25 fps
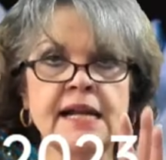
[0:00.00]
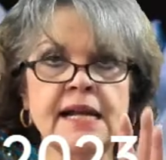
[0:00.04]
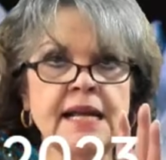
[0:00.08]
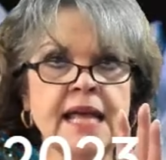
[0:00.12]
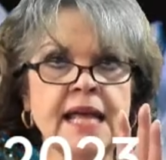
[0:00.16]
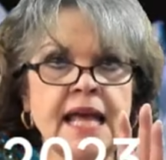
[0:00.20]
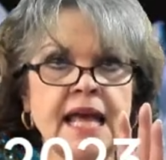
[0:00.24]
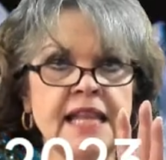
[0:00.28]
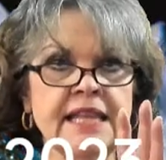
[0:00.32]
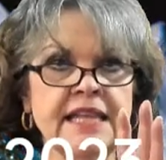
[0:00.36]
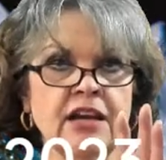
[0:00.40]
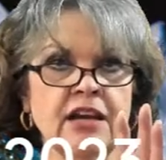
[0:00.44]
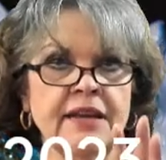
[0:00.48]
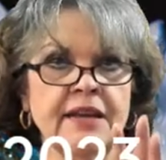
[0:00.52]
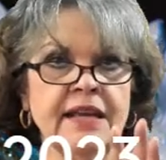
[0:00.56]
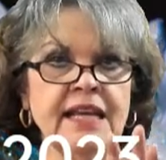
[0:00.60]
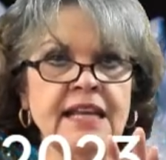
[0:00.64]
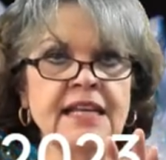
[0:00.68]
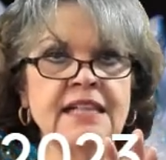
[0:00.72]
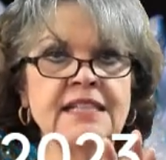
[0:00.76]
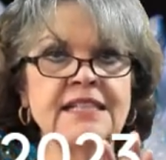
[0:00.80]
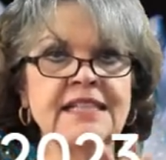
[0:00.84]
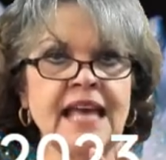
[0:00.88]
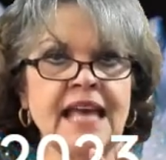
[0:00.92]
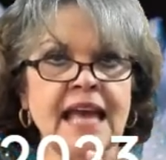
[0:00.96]
There
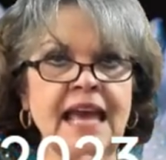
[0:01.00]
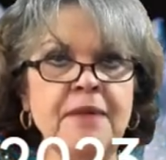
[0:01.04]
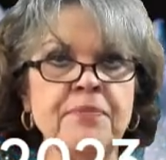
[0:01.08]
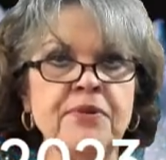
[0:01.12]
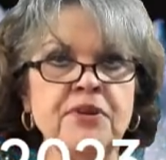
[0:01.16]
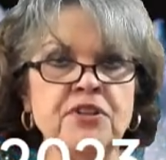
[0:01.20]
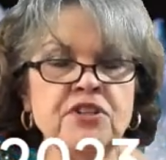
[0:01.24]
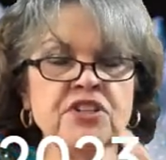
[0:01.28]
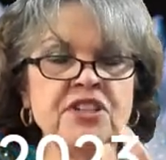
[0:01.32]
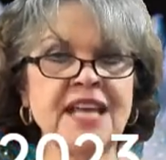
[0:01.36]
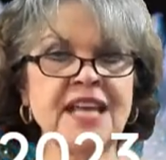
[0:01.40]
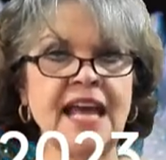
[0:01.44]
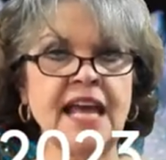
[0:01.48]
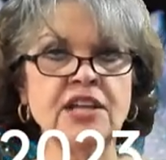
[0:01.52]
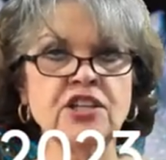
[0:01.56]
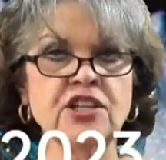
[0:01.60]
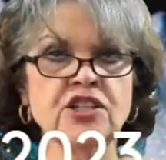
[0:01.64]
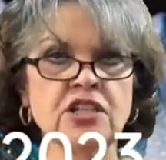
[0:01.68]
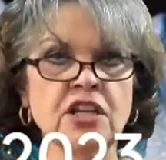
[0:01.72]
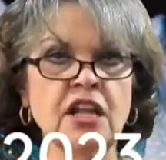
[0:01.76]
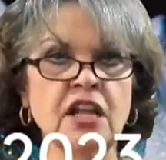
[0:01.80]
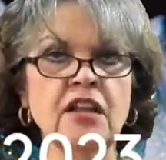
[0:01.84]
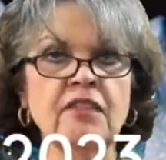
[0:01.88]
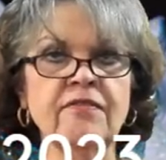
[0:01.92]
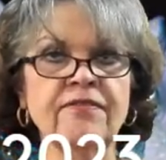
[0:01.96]
is a
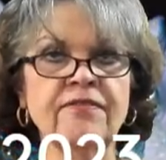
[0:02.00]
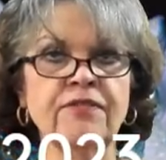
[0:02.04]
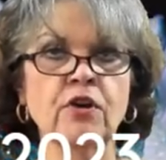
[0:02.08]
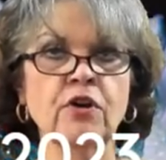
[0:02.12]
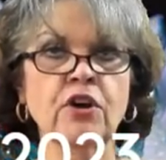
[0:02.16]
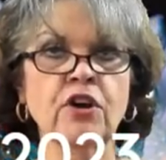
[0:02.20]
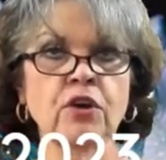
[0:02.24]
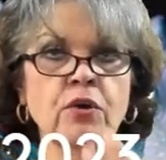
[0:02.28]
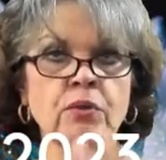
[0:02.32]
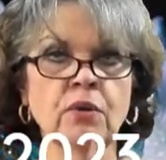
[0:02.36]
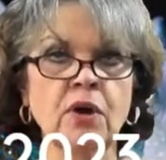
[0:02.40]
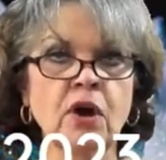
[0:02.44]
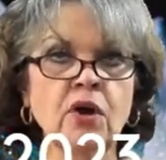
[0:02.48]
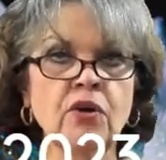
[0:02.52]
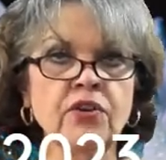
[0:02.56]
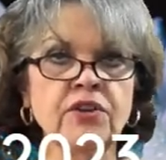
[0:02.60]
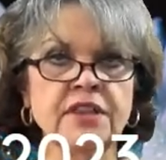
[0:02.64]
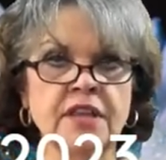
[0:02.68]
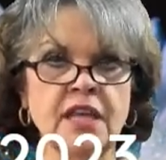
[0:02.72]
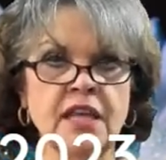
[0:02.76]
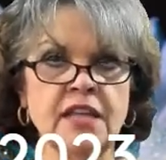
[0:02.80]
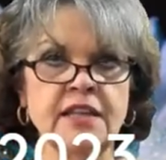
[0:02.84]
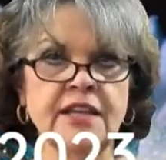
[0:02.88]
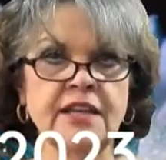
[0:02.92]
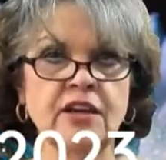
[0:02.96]
potential for growth.
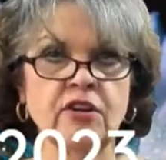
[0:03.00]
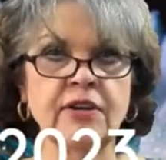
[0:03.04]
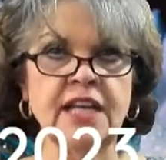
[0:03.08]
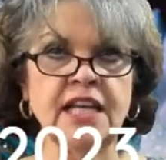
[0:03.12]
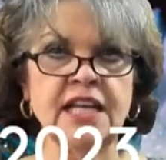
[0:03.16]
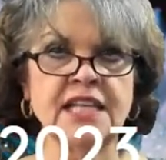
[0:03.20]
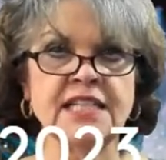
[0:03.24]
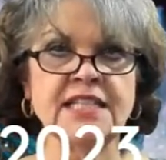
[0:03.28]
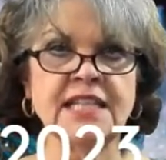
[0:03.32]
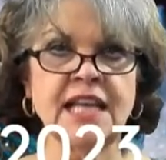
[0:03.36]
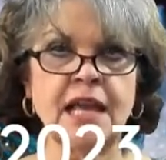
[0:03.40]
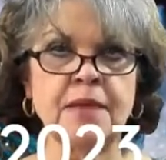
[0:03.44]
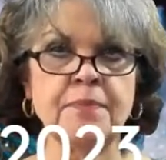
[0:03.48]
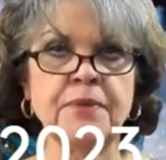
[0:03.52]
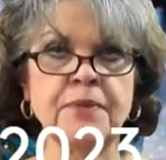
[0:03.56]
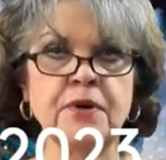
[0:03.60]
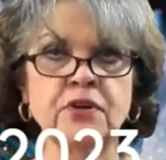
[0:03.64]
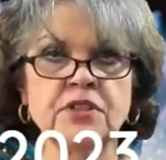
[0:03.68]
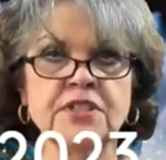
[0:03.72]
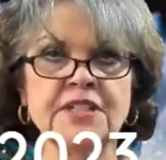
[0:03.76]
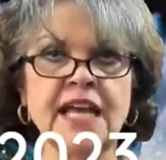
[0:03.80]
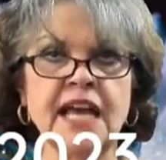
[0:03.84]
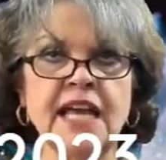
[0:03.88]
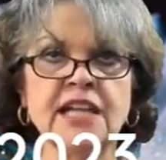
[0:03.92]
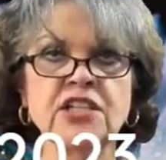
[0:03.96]
There is a
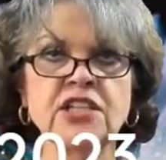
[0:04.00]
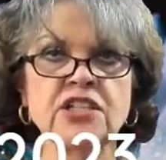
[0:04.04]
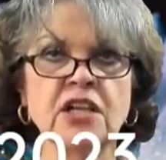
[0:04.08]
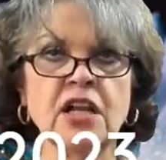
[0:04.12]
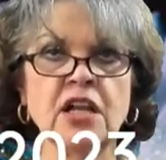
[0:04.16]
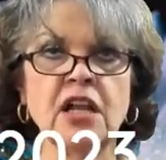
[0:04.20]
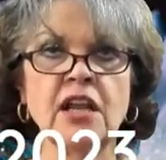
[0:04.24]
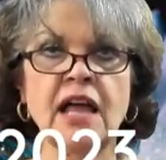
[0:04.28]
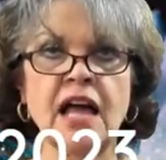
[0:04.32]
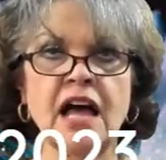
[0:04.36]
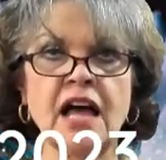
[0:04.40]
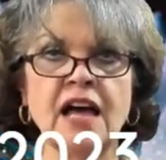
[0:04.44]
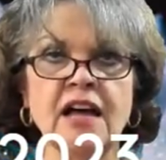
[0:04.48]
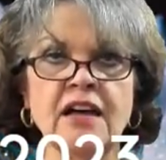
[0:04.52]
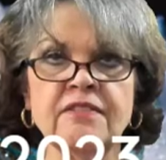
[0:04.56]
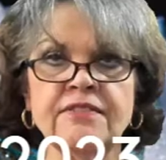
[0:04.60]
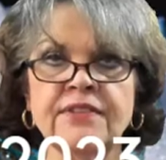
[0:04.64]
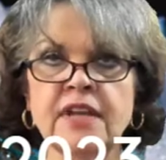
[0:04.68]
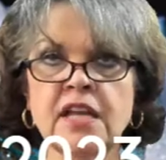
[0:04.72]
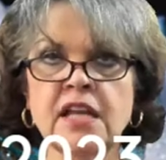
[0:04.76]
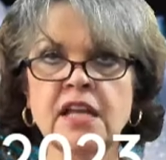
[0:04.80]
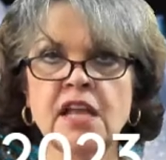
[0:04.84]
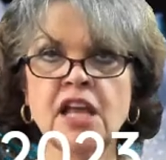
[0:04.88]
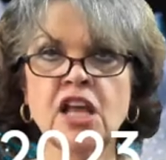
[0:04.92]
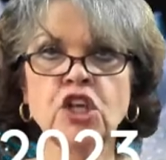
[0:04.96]
potential of
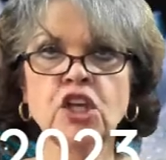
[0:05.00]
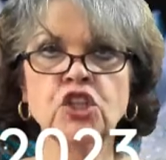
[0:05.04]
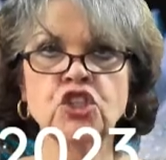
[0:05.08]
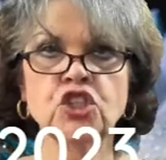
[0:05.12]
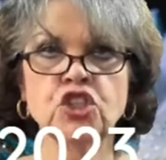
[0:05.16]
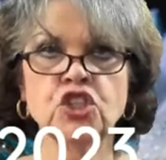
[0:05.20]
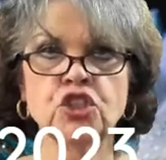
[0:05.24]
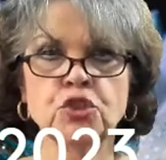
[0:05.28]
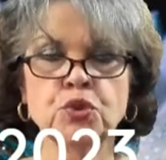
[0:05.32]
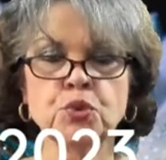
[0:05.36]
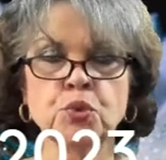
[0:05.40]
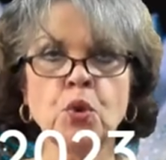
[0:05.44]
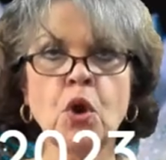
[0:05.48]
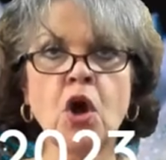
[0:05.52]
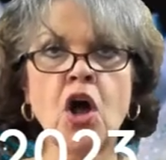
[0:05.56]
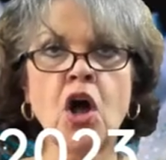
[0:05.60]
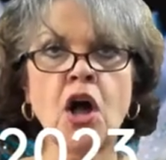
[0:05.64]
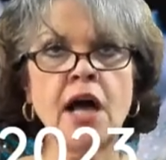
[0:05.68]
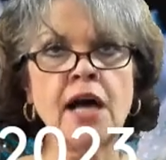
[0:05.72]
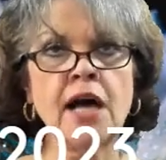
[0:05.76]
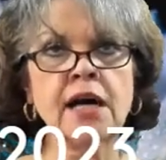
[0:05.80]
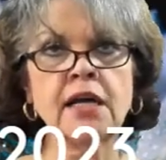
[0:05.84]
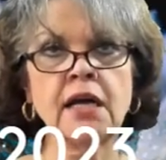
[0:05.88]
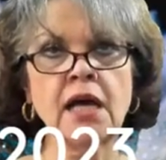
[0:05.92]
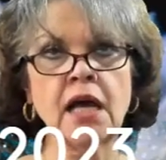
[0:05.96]

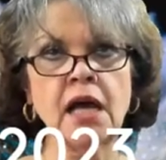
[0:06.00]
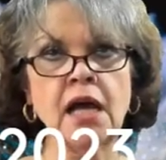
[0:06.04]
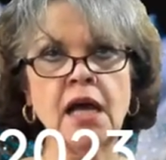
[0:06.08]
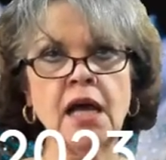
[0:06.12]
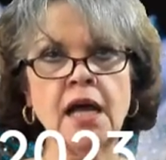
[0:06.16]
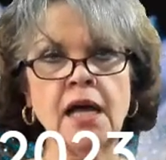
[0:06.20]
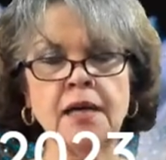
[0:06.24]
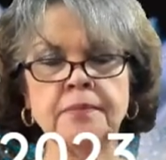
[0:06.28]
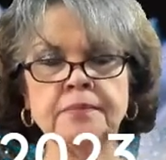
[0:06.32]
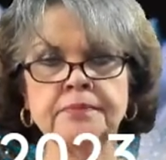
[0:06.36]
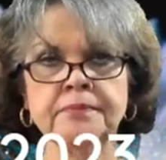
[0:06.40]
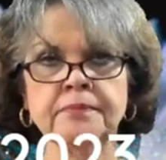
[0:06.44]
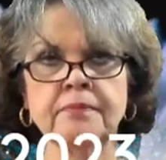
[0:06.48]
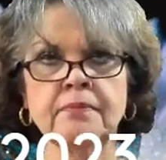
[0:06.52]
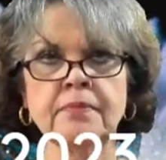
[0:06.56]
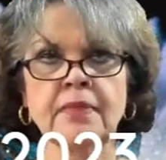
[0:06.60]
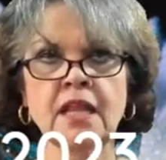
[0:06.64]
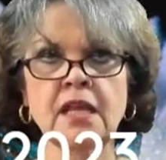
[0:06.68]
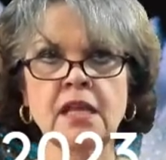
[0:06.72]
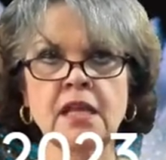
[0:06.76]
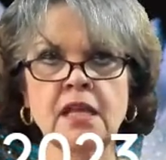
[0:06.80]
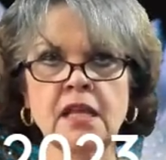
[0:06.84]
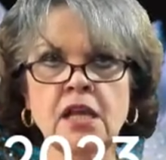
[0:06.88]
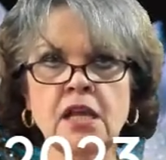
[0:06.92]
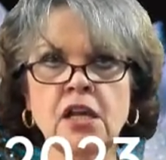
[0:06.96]
strong, um,
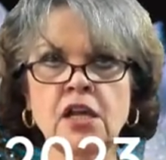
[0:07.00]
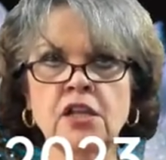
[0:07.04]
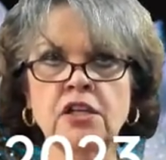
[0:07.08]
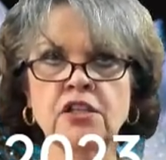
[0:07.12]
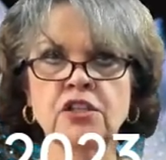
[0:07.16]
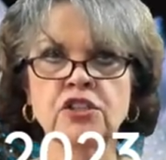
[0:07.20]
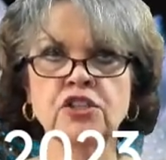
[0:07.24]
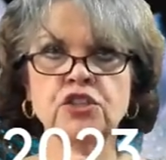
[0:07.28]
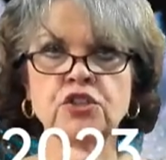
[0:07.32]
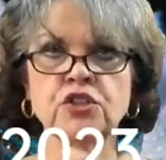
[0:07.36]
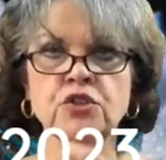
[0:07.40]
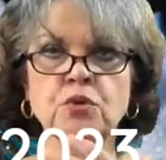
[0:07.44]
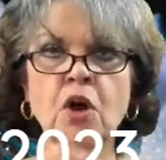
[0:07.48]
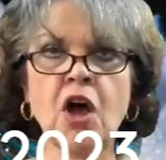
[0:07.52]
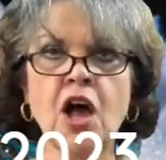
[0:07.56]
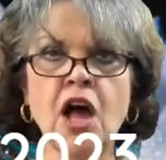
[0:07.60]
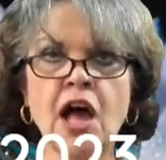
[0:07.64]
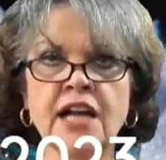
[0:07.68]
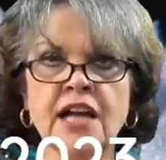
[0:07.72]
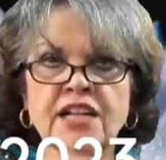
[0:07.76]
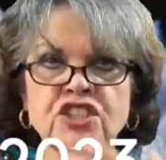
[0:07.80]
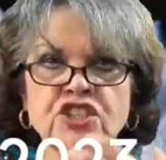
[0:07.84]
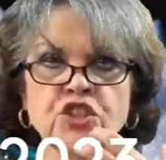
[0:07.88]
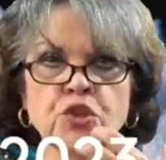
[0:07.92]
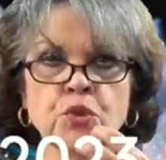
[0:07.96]

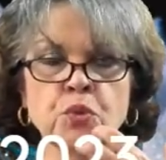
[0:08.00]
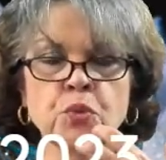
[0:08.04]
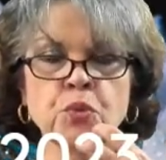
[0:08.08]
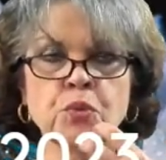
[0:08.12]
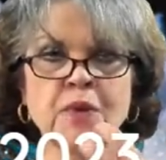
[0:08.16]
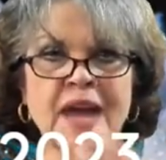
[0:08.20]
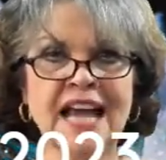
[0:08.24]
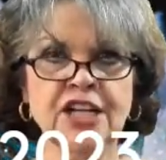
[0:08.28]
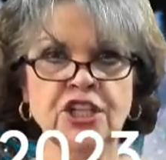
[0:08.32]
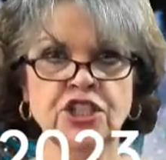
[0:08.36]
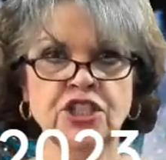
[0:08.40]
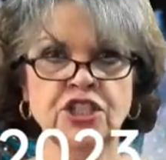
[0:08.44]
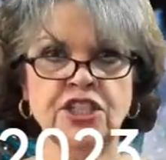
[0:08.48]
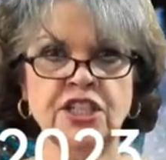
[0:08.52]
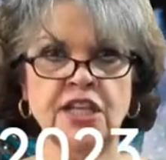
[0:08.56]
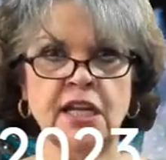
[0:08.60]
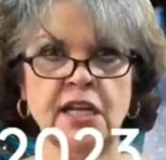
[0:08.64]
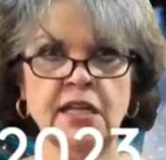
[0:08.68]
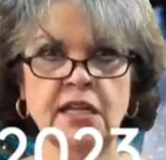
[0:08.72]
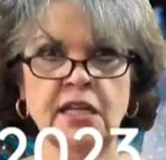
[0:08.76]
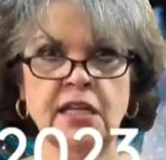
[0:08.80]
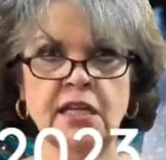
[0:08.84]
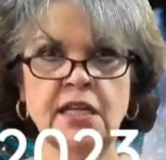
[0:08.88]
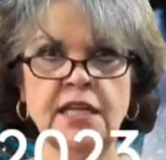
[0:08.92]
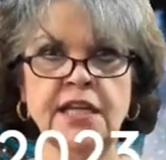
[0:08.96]
strong direction
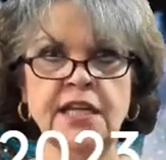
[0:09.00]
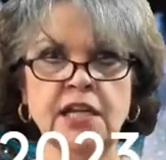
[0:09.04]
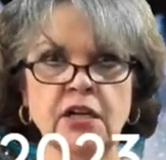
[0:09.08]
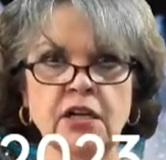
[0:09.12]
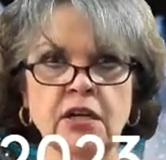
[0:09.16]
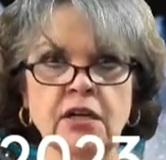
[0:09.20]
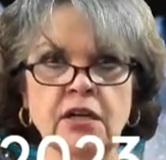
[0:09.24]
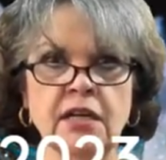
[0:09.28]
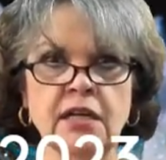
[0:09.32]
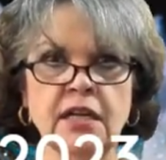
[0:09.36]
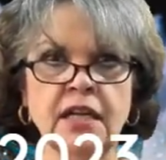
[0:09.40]
here.